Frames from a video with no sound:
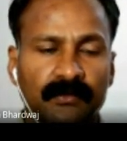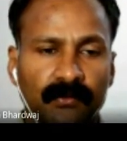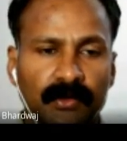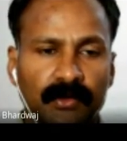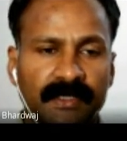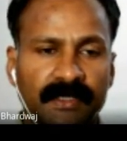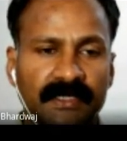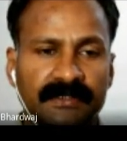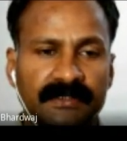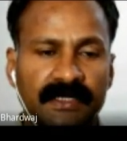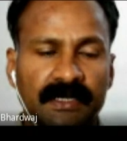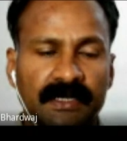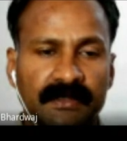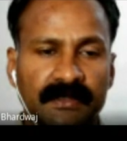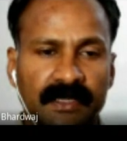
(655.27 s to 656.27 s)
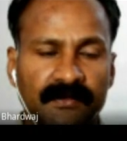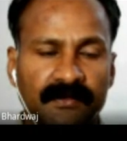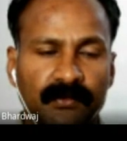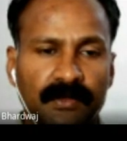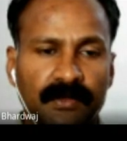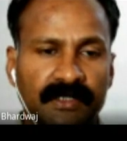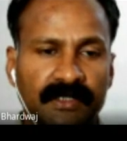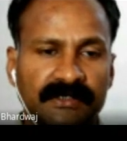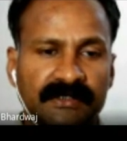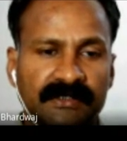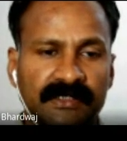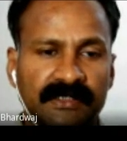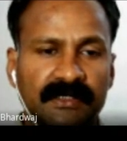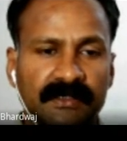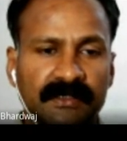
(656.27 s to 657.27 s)
voltage, and that voltage is
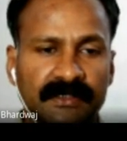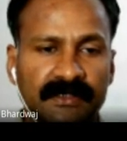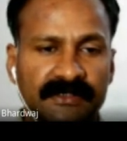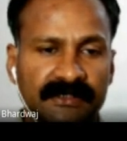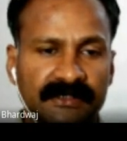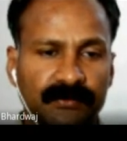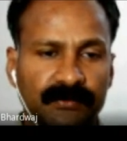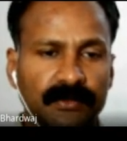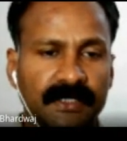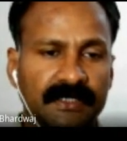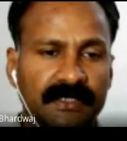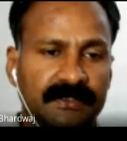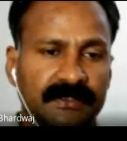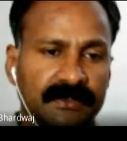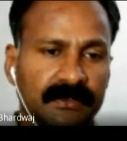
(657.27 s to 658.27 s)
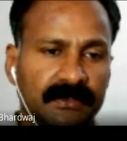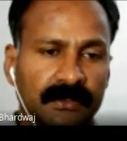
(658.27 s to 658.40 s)
the DC voltage.